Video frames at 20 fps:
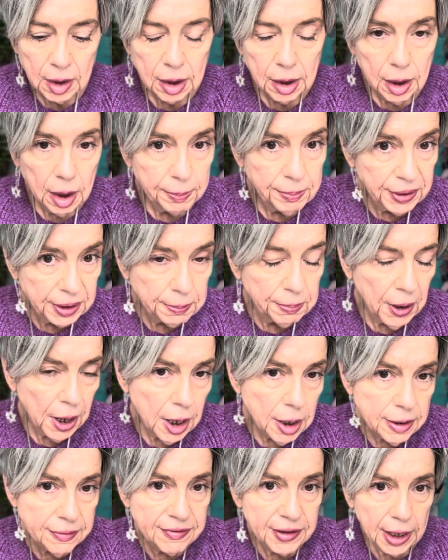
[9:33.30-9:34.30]
A big
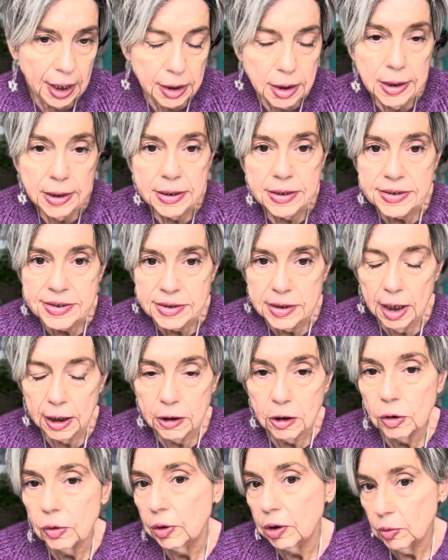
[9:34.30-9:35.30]
part of that is not
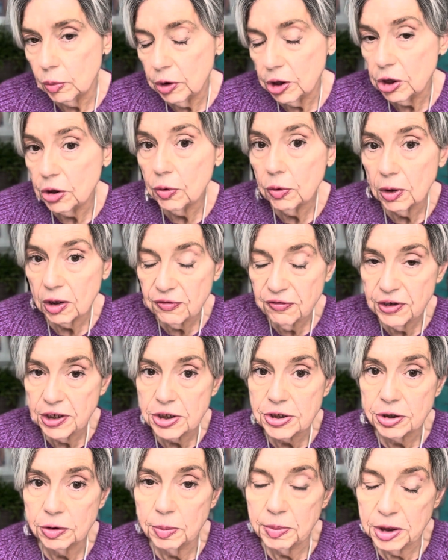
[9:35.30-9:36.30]
knowing what your
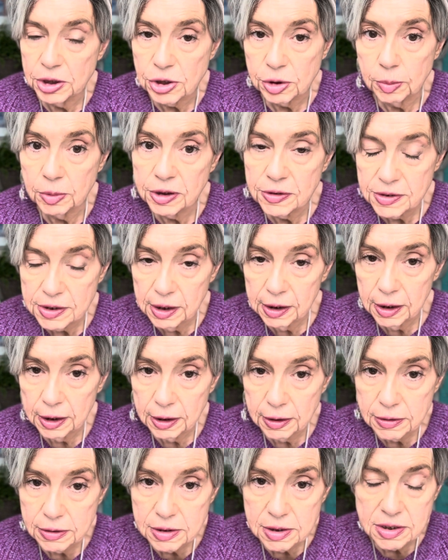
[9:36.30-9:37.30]
facial measurements
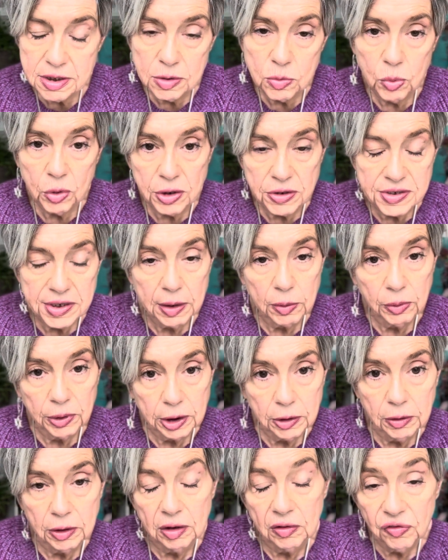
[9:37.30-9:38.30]
are to see where is that wig
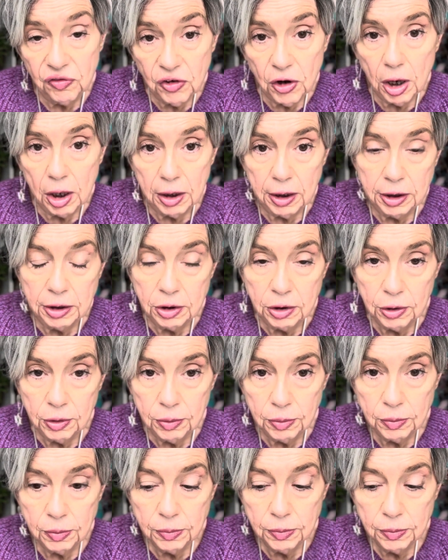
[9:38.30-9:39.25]
going to fall on you.